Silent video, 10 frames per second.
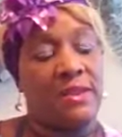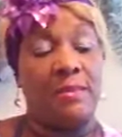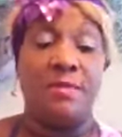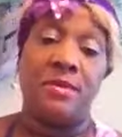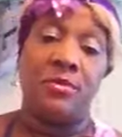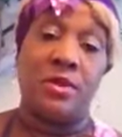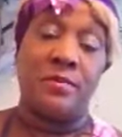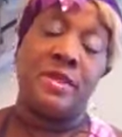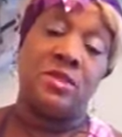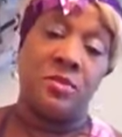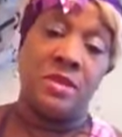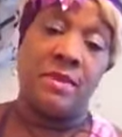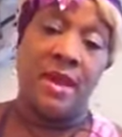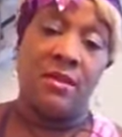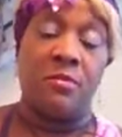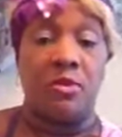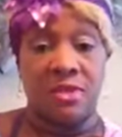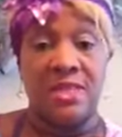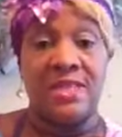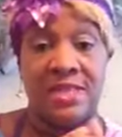I might be wrong, but it doesn't really matter. I'll
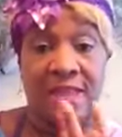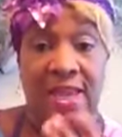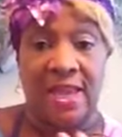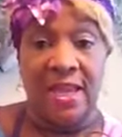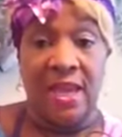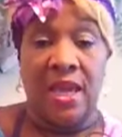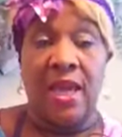post it today,